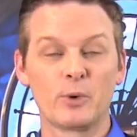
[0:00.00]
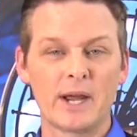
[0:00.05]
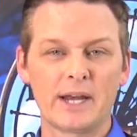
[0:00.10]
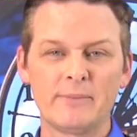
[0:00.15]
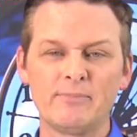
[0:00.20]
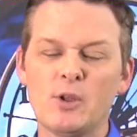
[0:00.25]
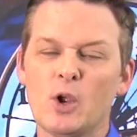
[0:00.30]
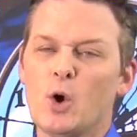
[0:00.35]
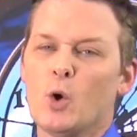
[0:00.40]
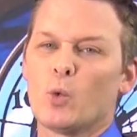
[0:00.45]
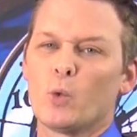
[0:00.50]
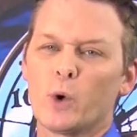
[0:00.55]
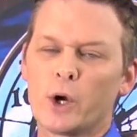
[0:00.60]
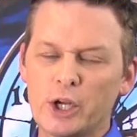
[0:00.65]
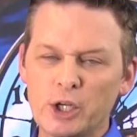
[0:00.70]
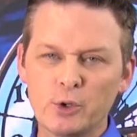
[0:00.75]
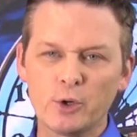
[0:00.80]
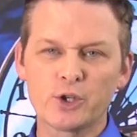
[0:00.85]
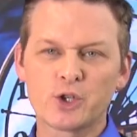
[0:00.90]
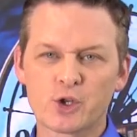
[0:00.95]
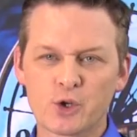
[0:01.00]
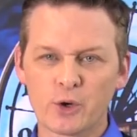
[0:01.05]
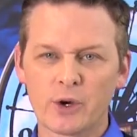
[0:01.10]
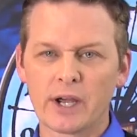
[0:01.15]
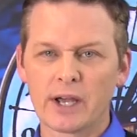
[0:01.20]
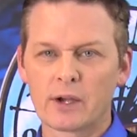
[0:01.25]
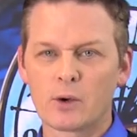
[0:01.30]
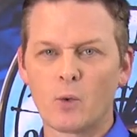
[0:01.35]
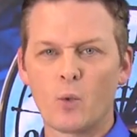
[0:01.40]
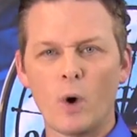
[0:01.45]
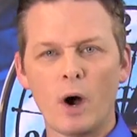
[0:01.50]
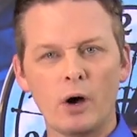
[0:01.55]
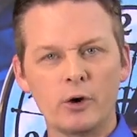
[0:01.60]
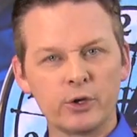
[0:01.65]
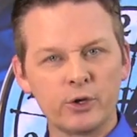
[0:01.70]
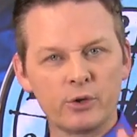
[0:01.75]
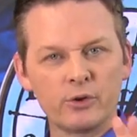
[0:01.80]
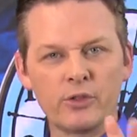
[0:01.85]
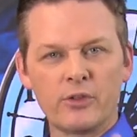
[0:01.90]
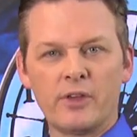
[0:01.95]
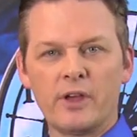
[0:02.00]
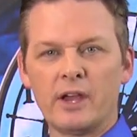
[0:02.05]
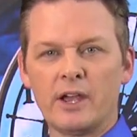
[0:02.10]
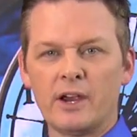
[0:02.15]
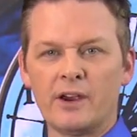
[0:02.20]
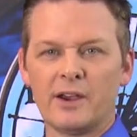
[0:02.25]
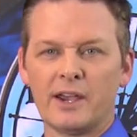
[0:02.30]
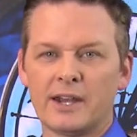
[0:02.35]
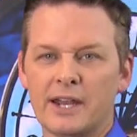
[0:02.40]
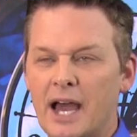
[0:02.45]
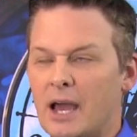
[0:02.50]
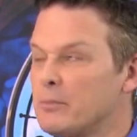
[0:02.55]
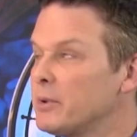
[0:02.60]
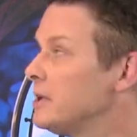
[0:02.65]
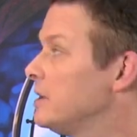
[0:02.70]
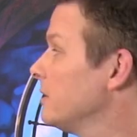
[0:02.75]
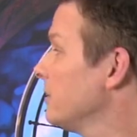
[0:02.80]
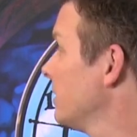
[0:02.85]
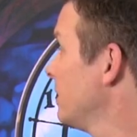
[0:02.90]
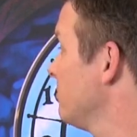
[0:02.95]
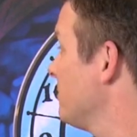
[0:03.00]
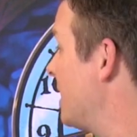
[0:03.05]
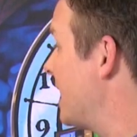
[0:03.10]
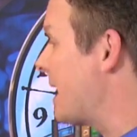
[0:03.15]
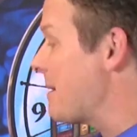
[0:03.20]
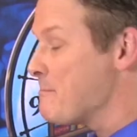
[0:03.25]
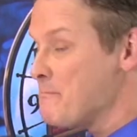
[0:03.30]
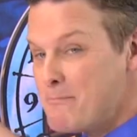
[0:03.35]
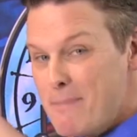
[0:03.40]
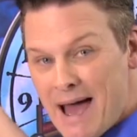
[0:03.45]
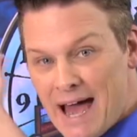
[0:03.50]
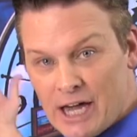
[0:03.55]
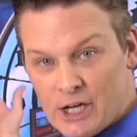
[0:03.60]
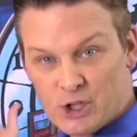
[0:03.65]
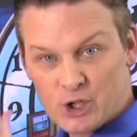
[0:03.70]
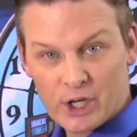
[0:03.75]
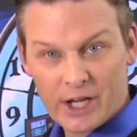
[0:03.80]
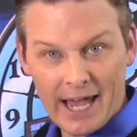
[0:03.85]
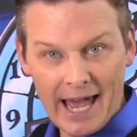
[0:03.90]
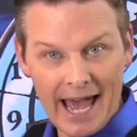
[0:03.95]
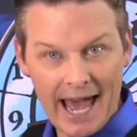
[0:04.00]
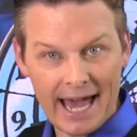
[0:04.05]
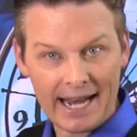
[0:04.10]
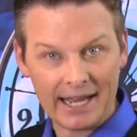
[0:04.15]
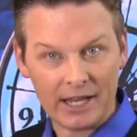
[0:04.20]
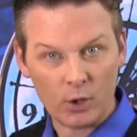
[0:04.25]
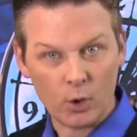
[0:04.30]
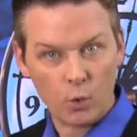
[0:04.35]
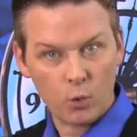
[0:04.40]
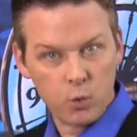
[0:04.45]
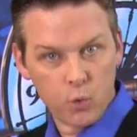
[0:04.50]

you ready? We're gonna do a trick while you're there and I'm here in my magic attic.